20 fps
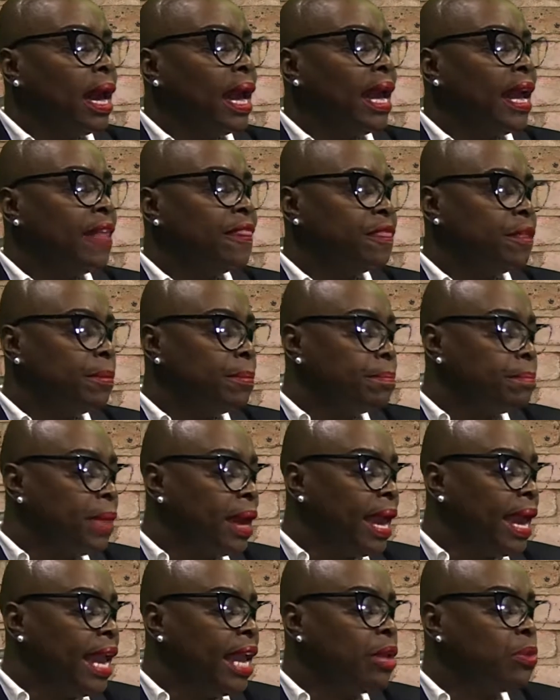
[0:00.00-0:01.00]
And the
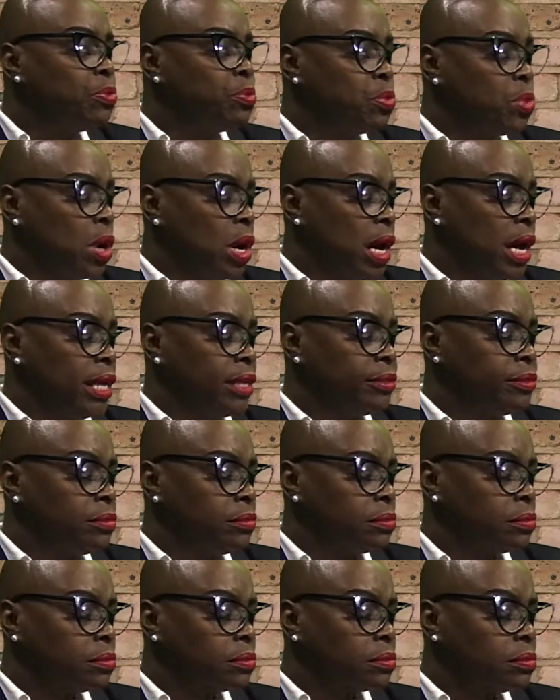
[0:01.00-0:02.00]
main one
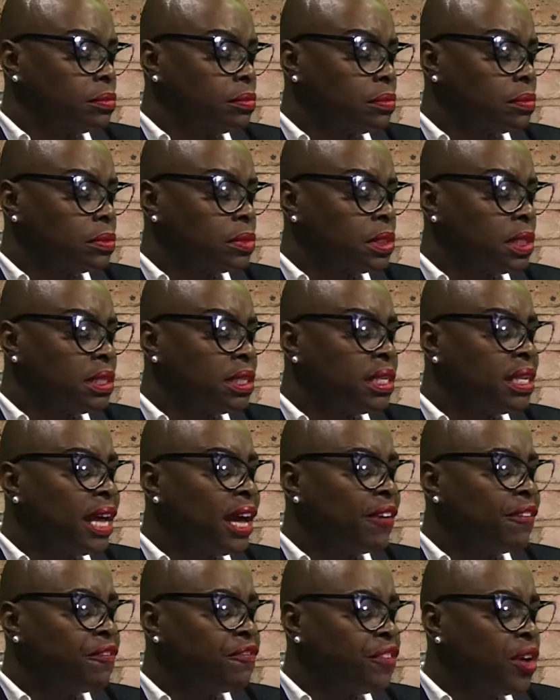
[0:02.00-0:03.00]
that
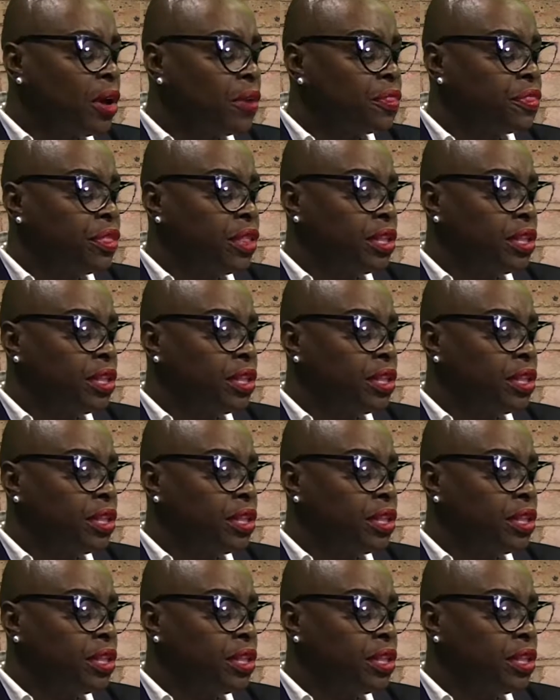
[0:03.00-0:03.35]
I felt